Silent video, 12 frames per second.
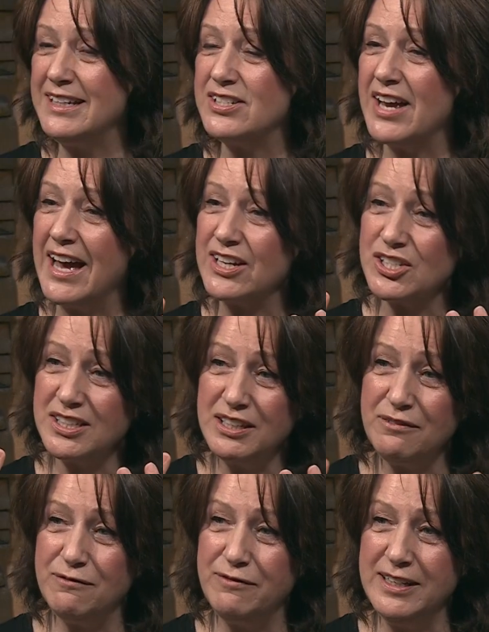to actually
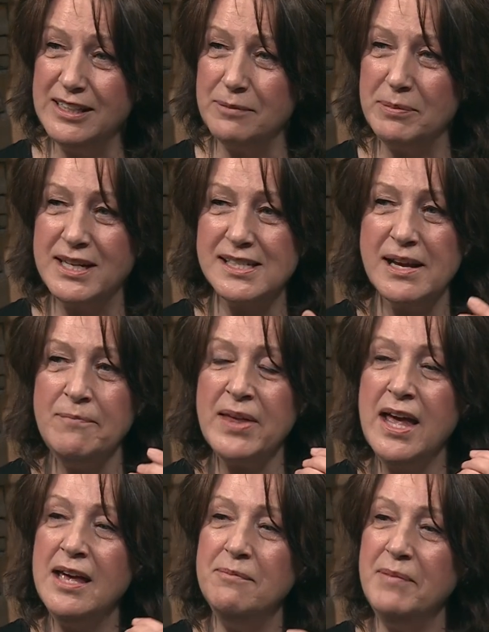feel it. Because
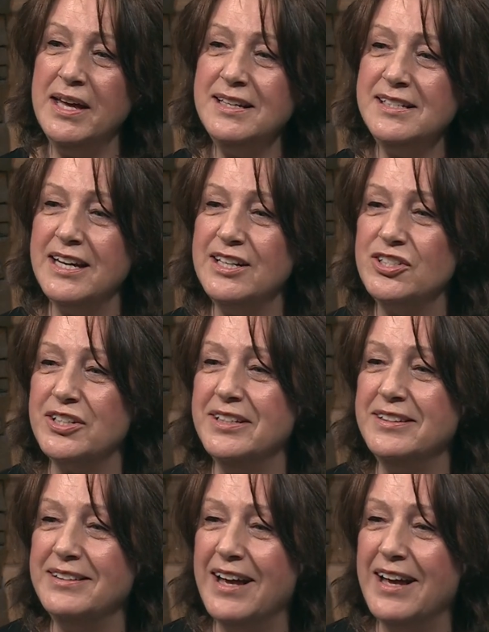meditation,